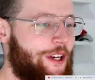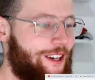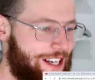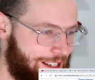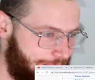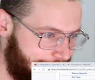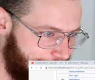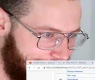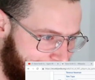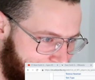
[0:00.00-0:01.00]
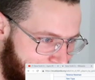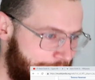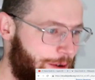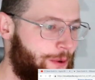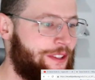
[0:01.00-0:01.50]
time,
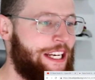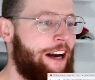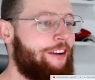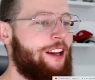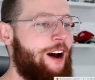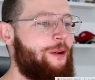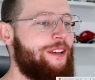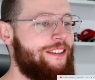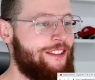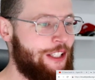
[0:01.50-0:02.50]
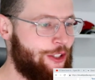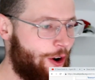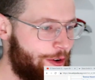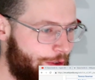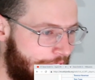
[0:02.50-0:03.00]
equal with Terrell Owens, John